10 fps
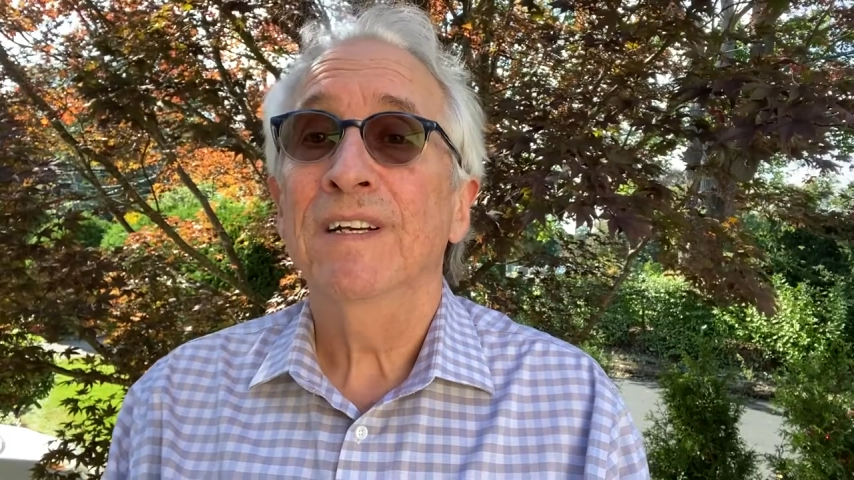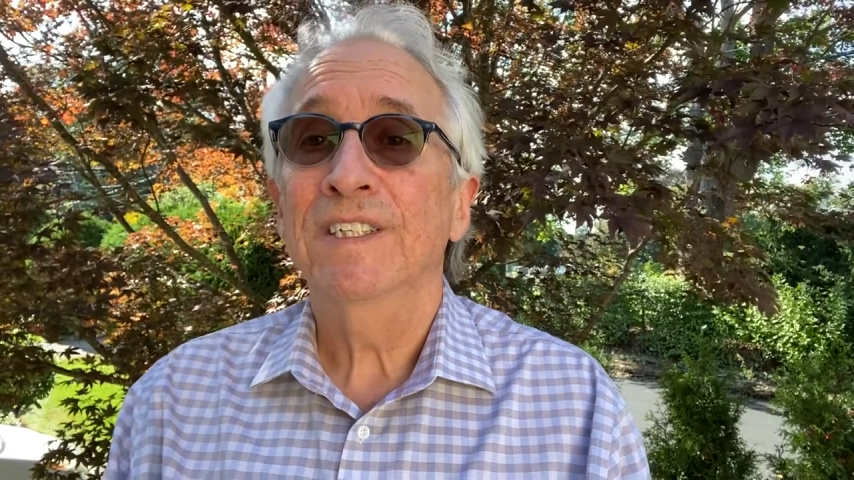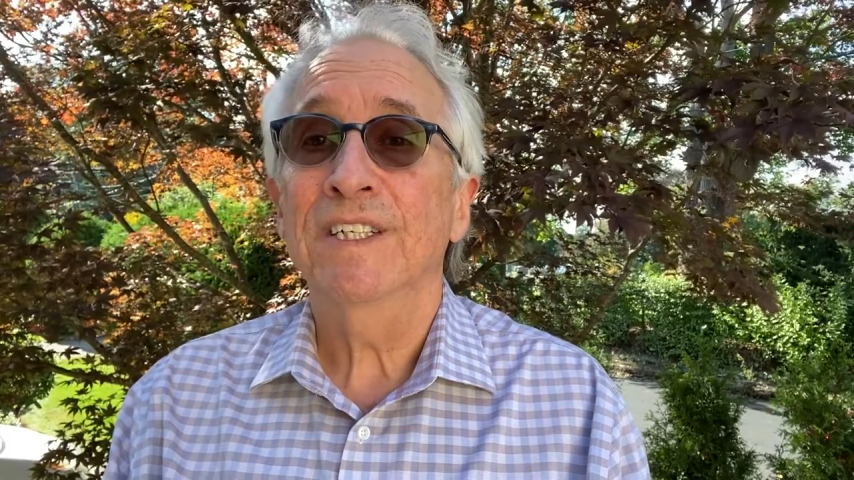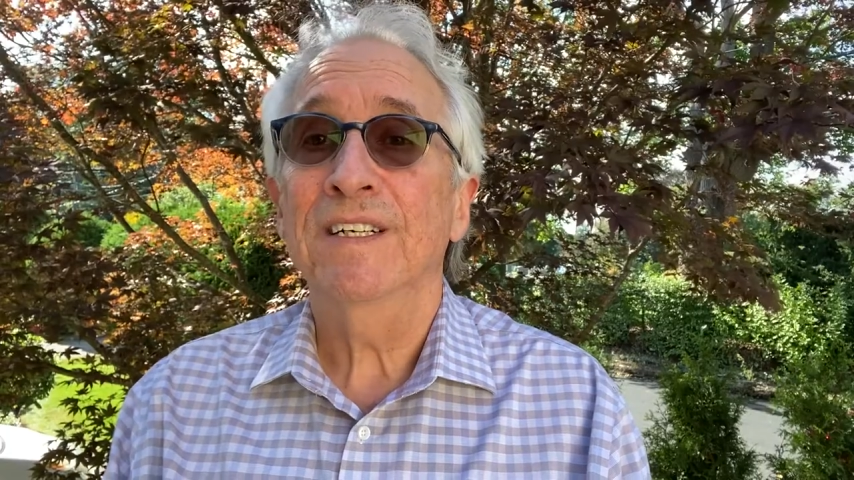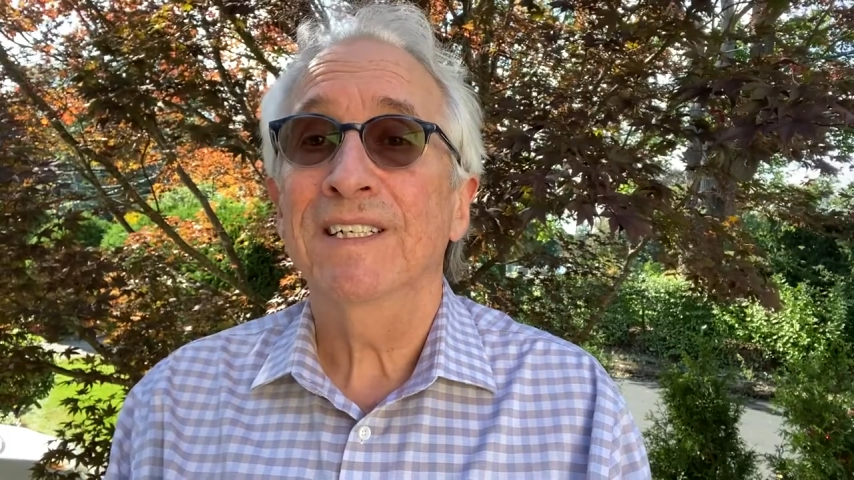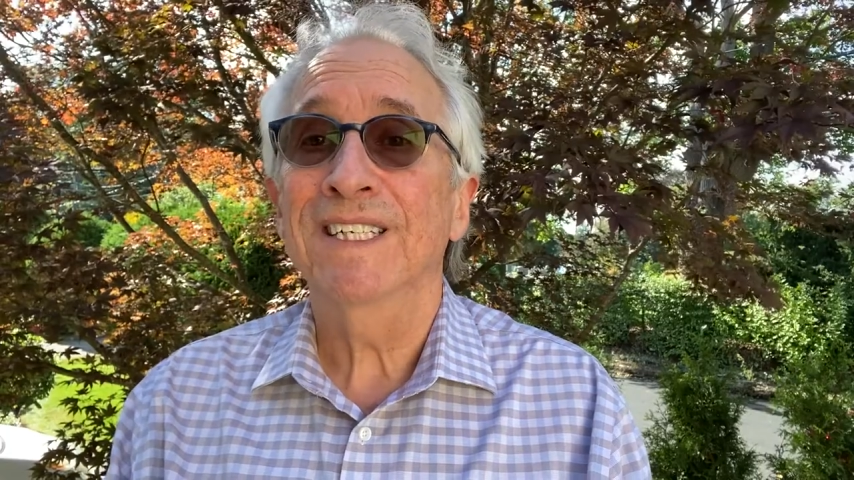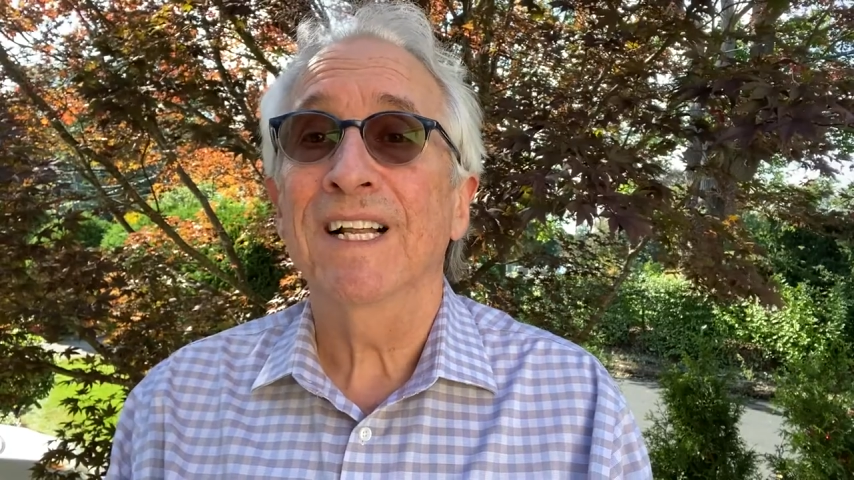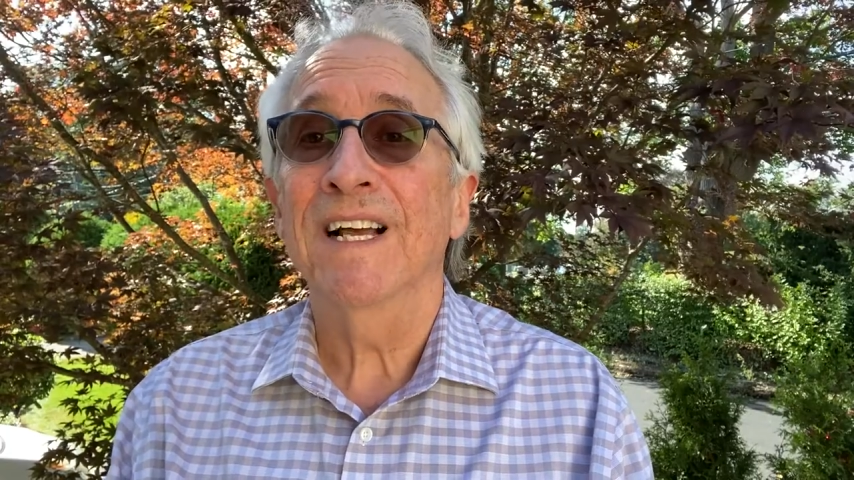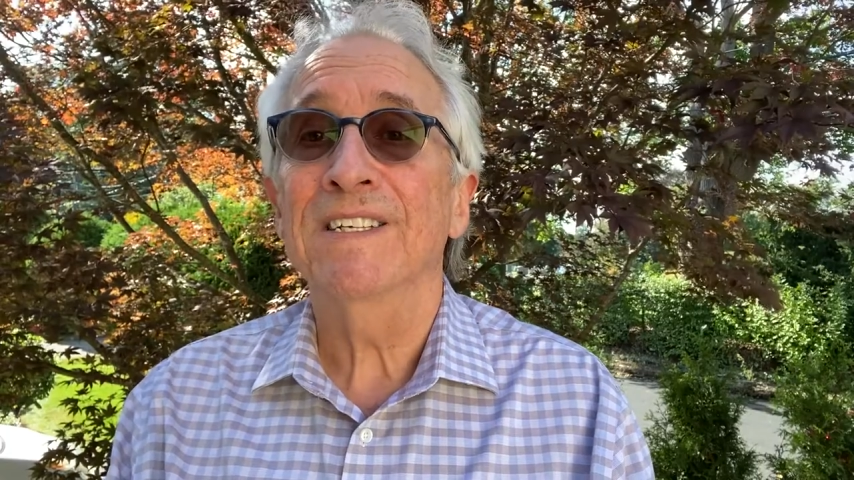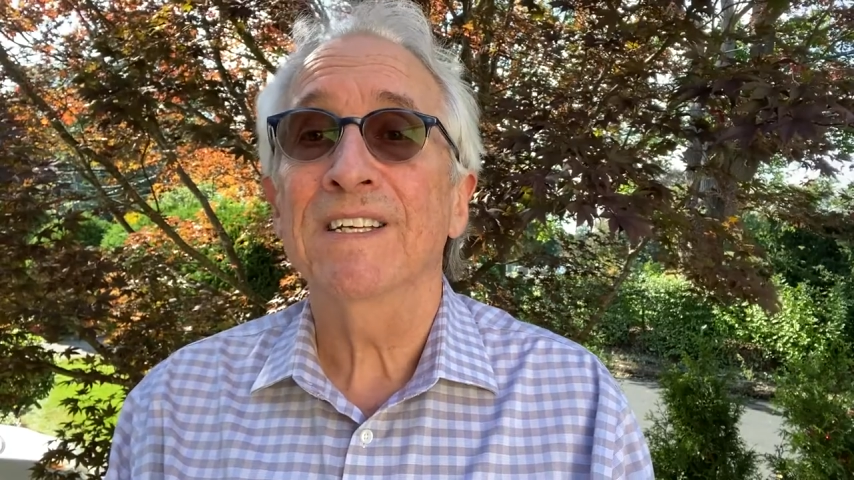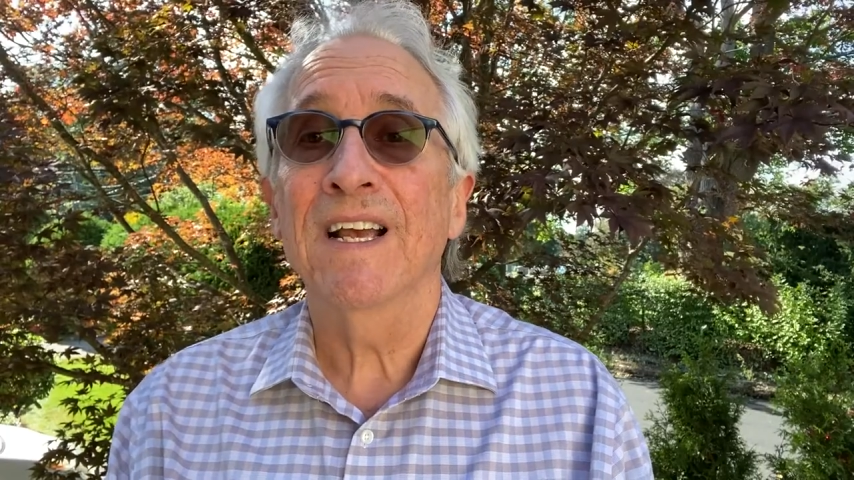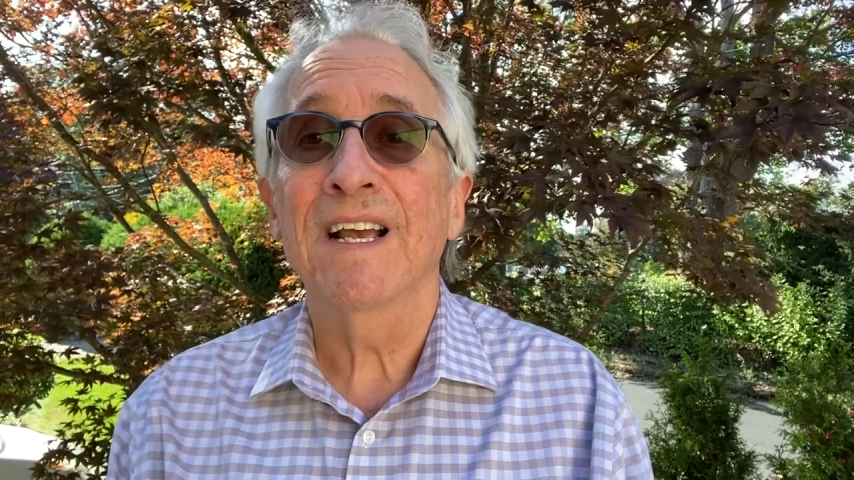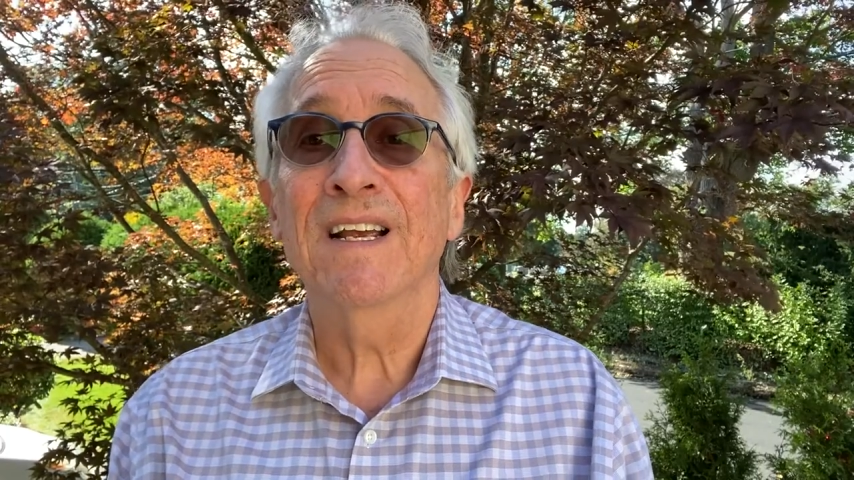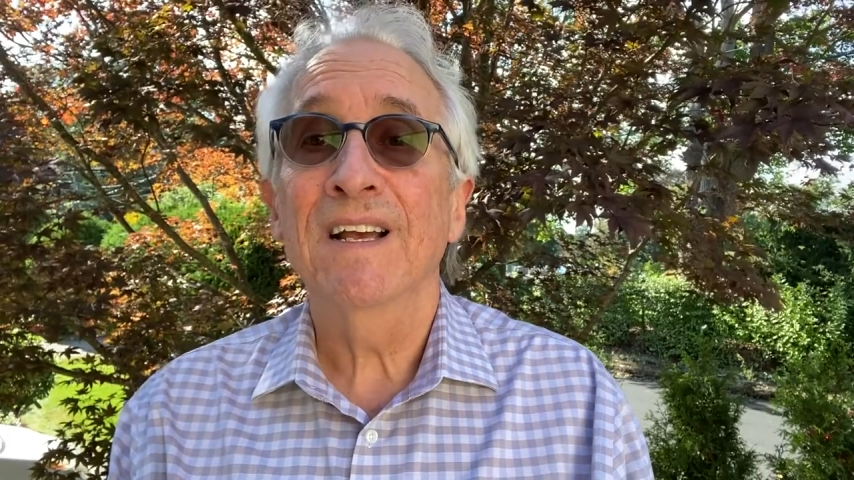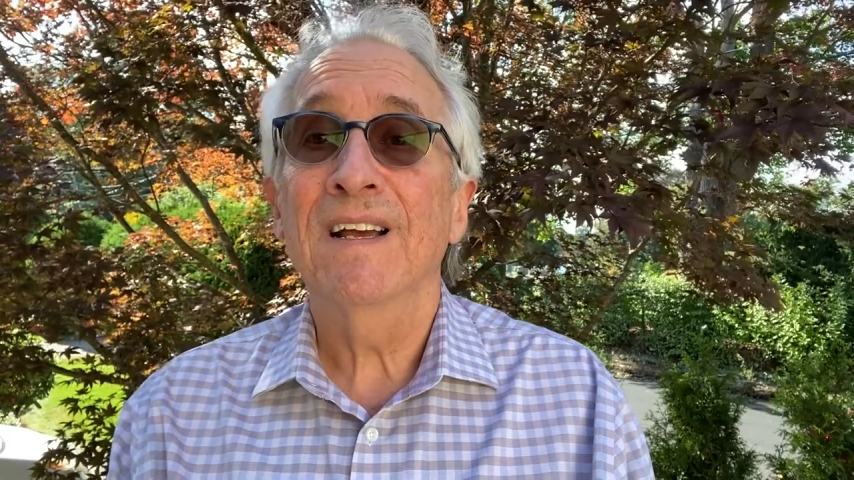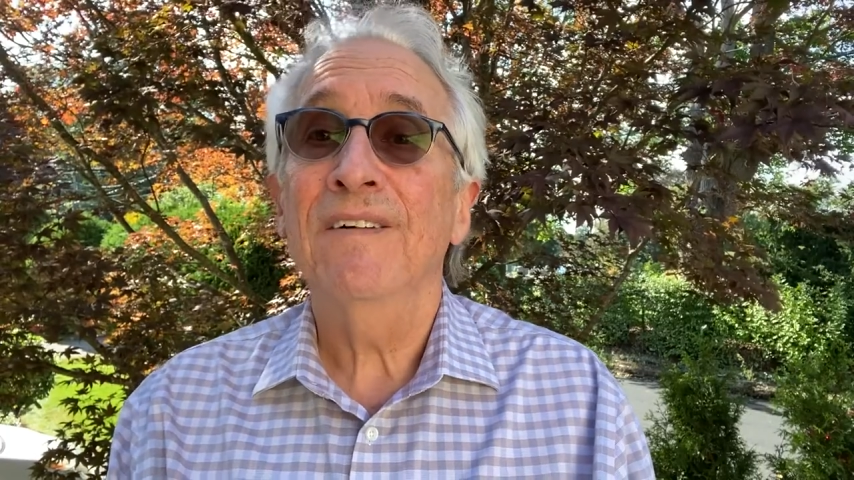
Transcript: sh- shall I say,